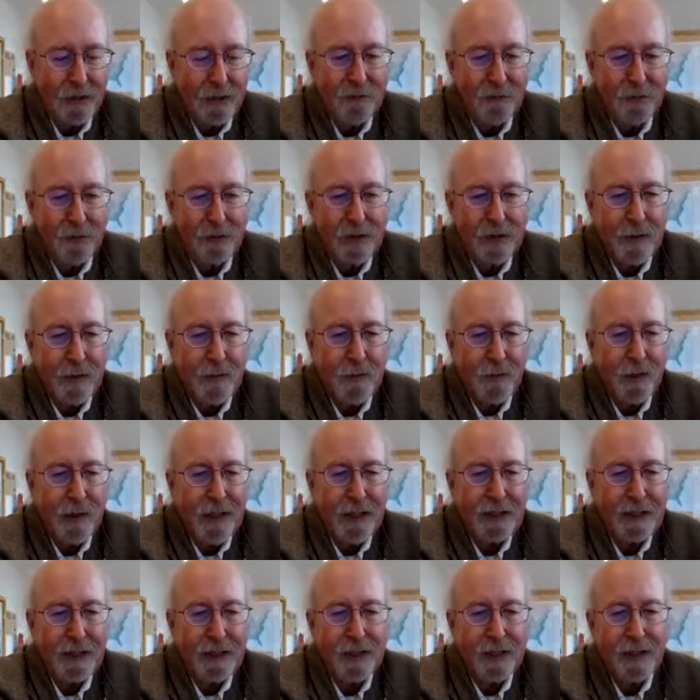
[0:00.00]
For some
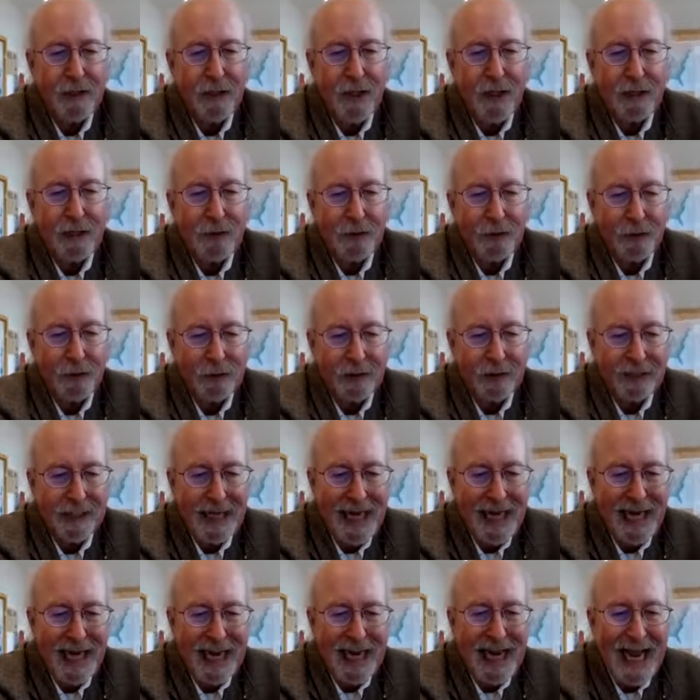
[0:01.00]
reason, cluster
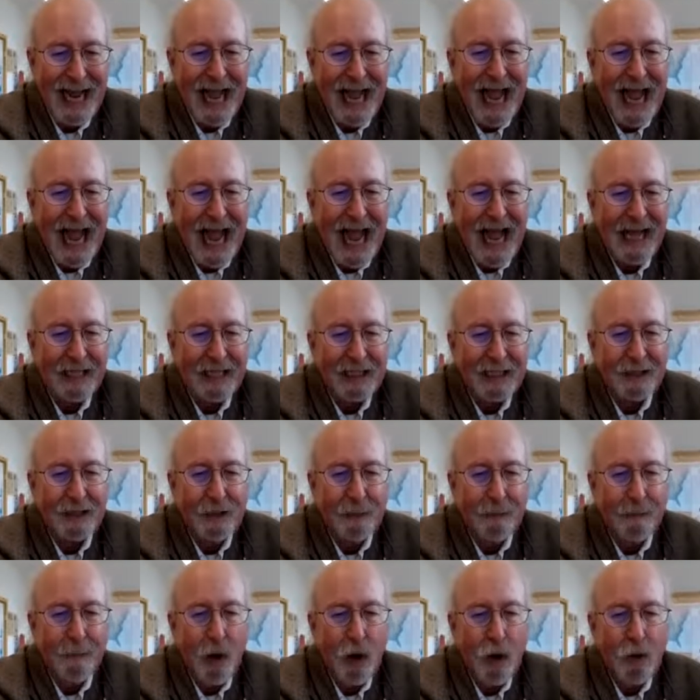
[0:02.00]
C has the
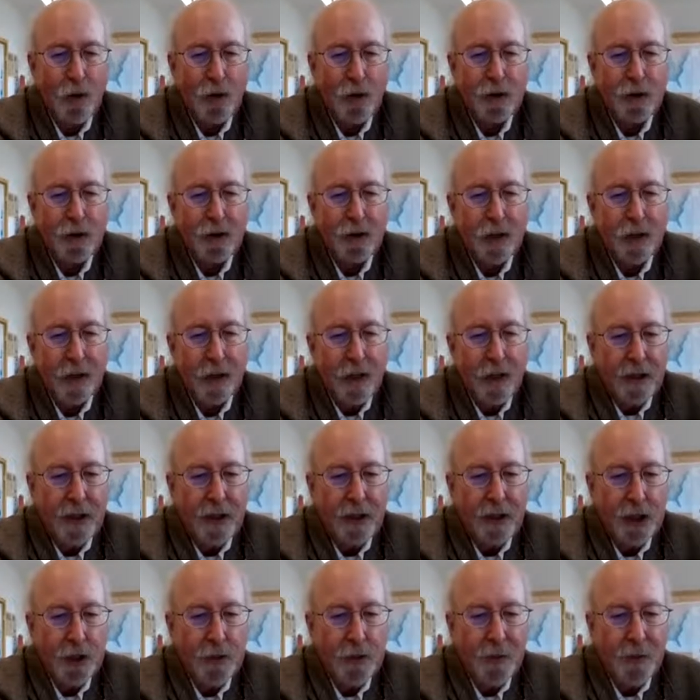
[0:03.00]
most
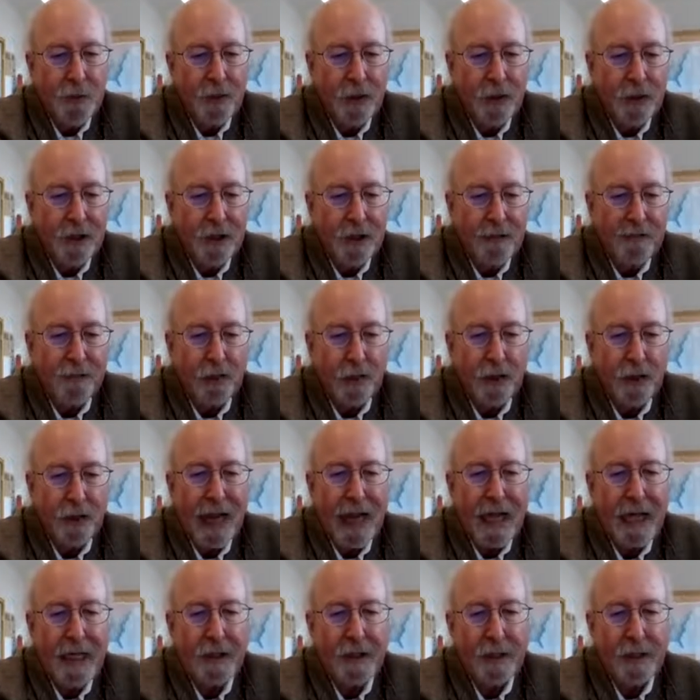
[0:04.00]
cumulative
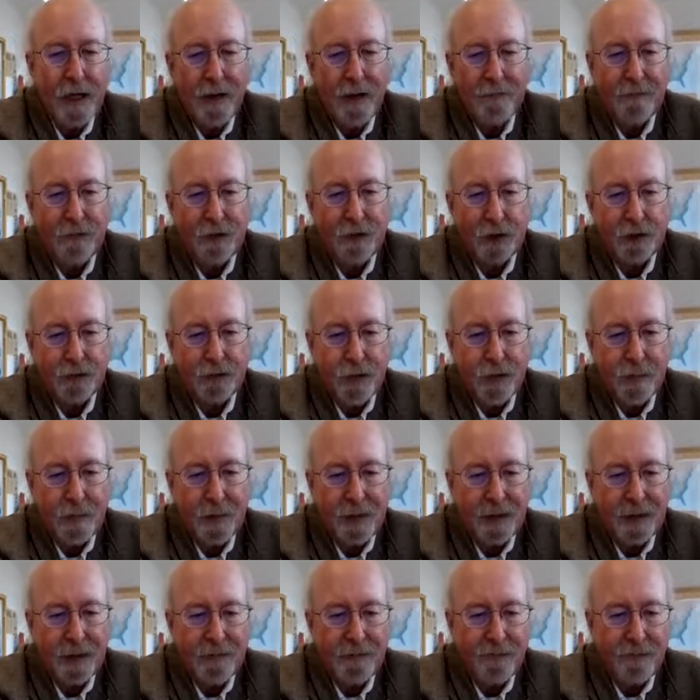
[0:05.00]
length of
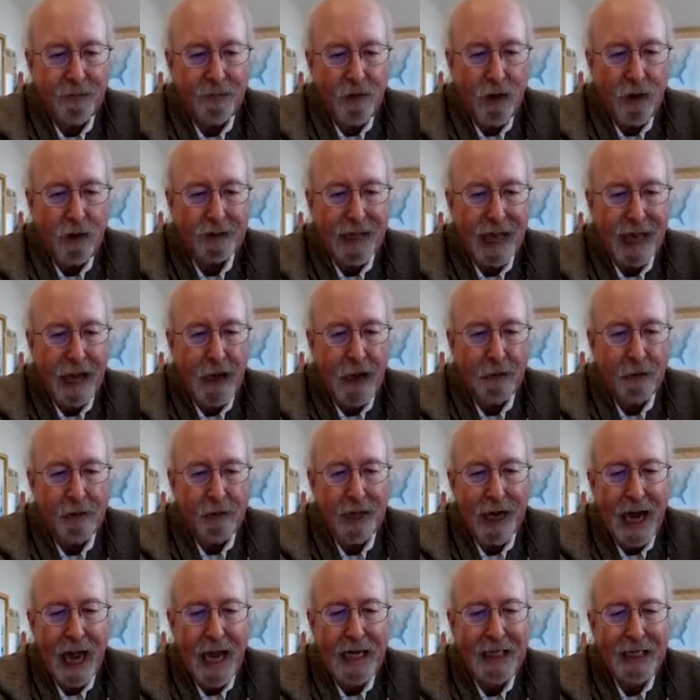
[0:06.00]
distributed faults out
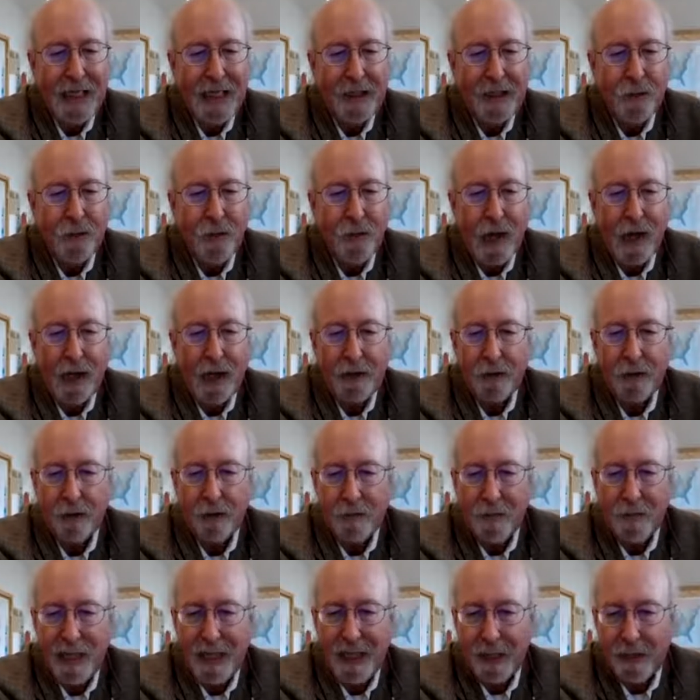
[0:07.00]
90 to 100
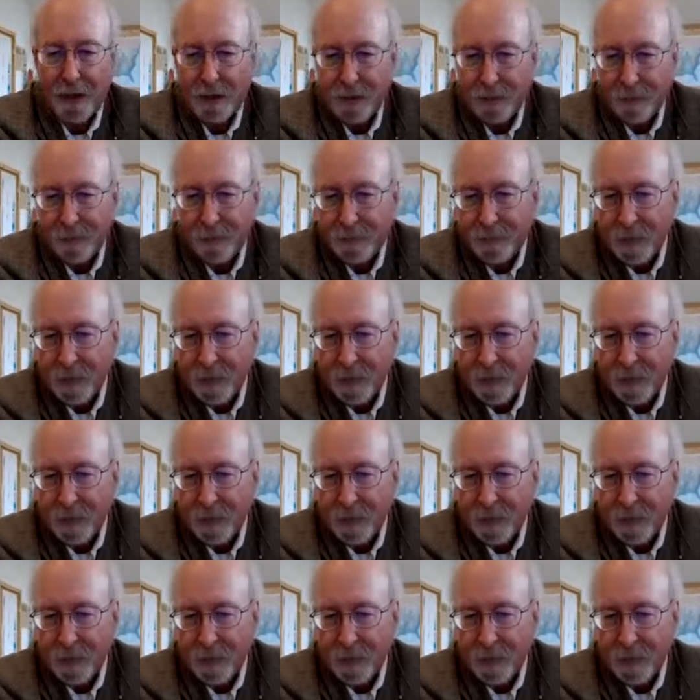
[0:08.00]
meters.